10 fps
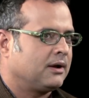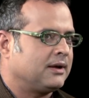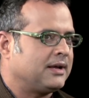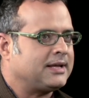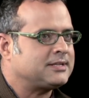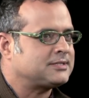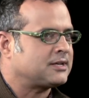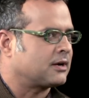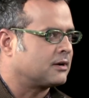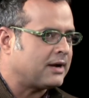is
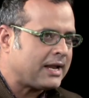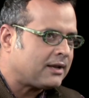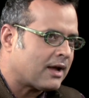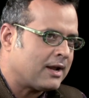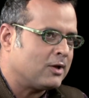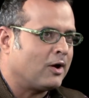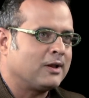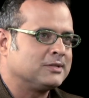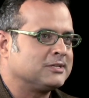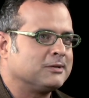a great
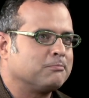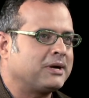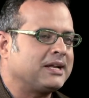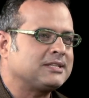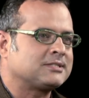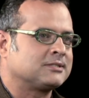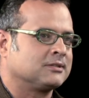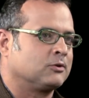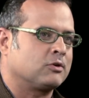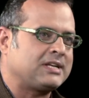ideology, but it's
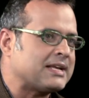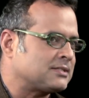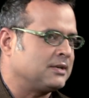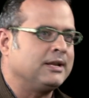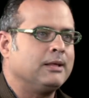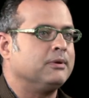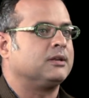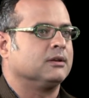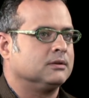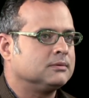grotesquely
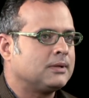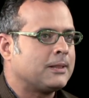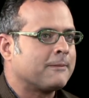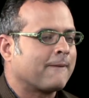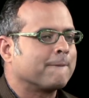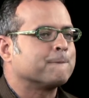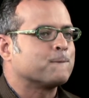limited. Okay, define the